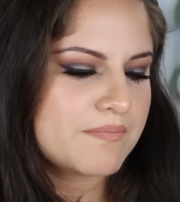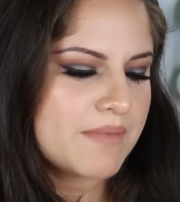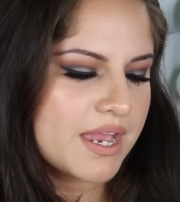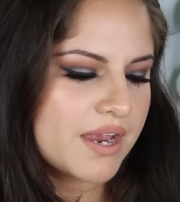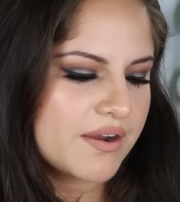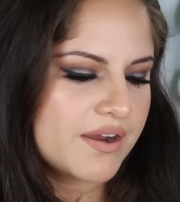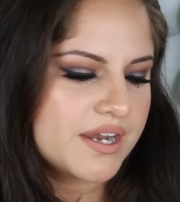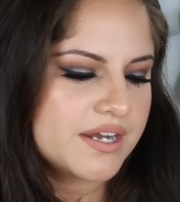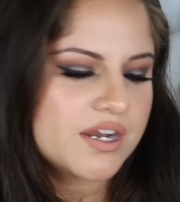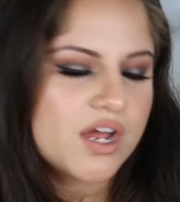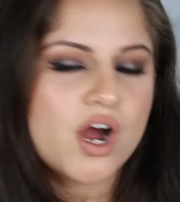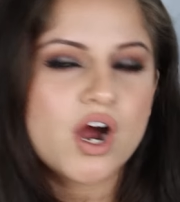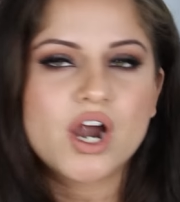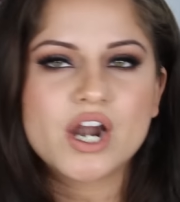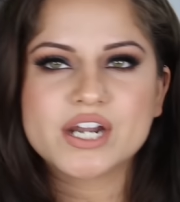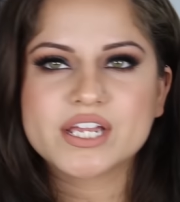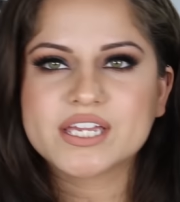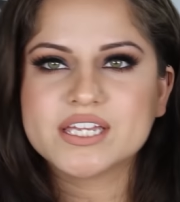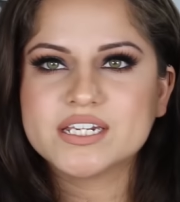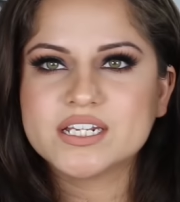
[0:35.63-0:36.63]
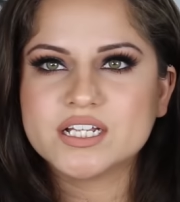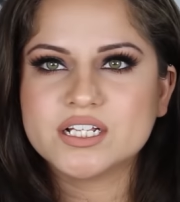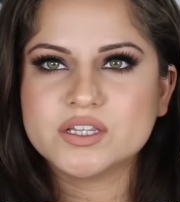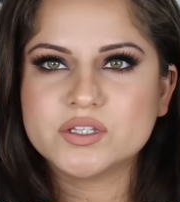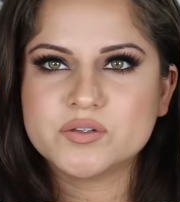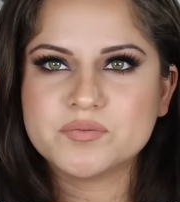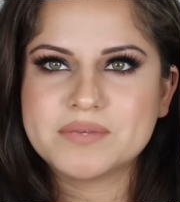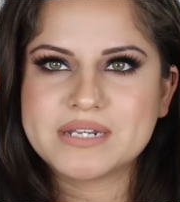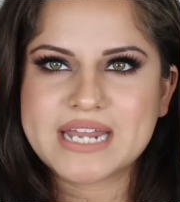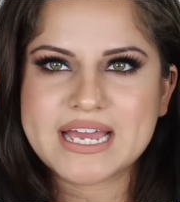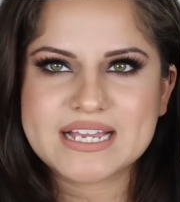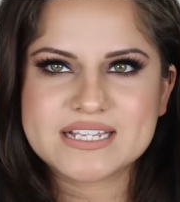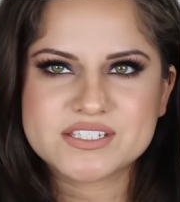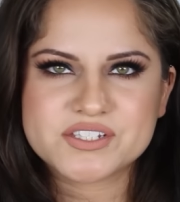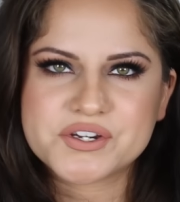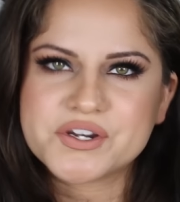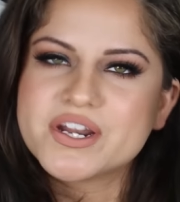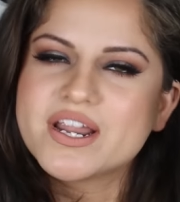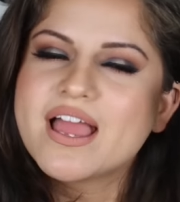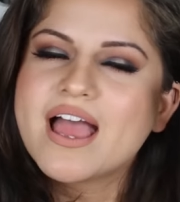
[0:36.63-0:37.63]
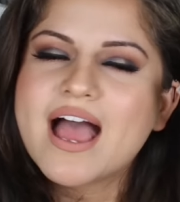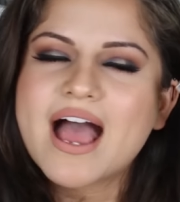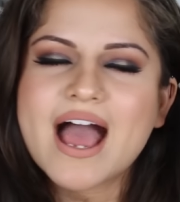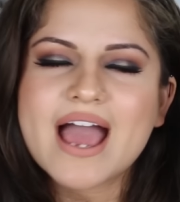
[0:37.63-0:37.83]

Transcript: Maran Argan Illuminizer.